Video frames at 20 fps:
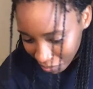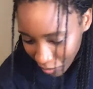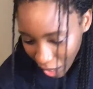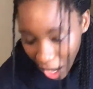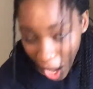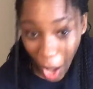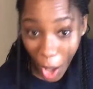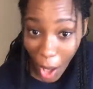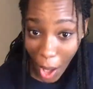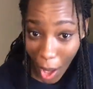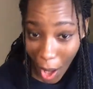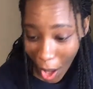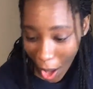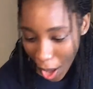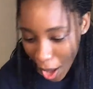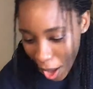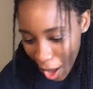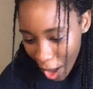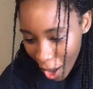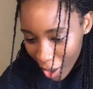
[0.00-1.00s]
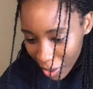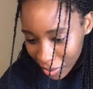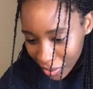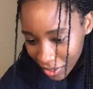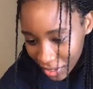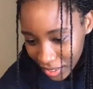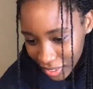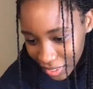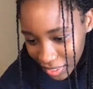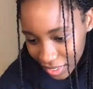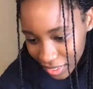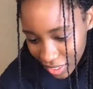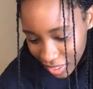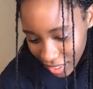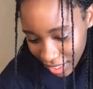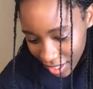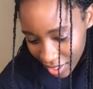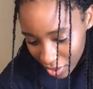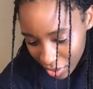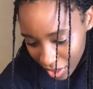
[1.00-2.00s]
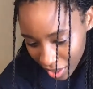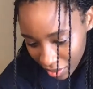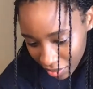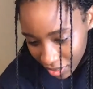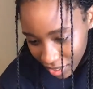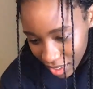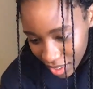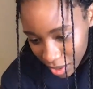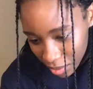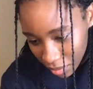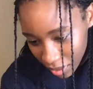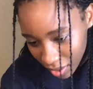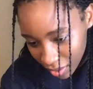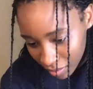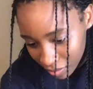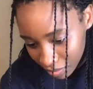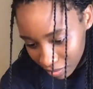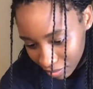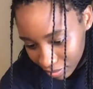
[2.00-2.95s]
Ha ha. You guys ready for this one?